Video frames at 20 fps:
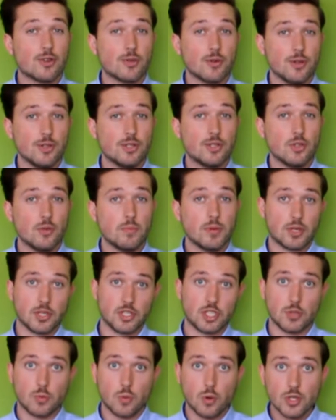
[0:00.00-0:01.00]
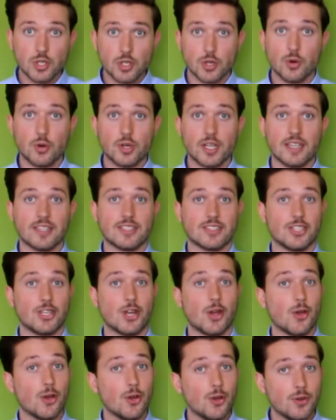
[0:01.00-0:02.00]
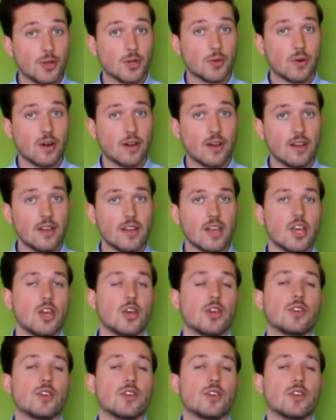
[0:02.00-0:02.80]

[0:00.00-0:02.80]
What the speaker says: crucial because you want your audience to know who you are.